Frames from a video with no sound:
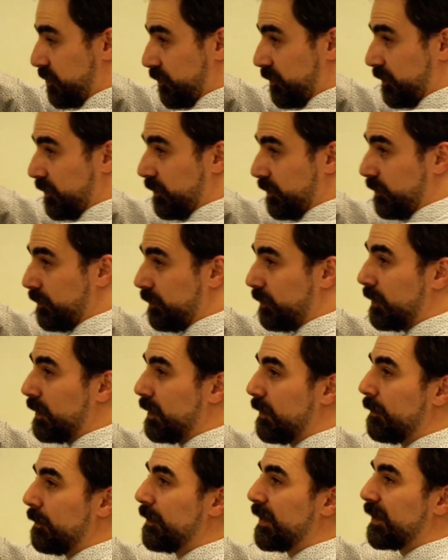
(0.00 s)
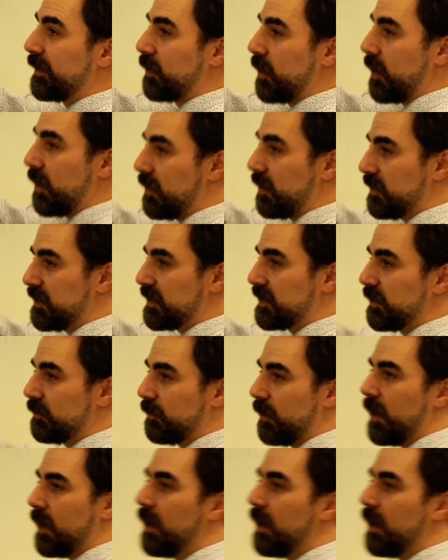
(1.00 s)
true, but are also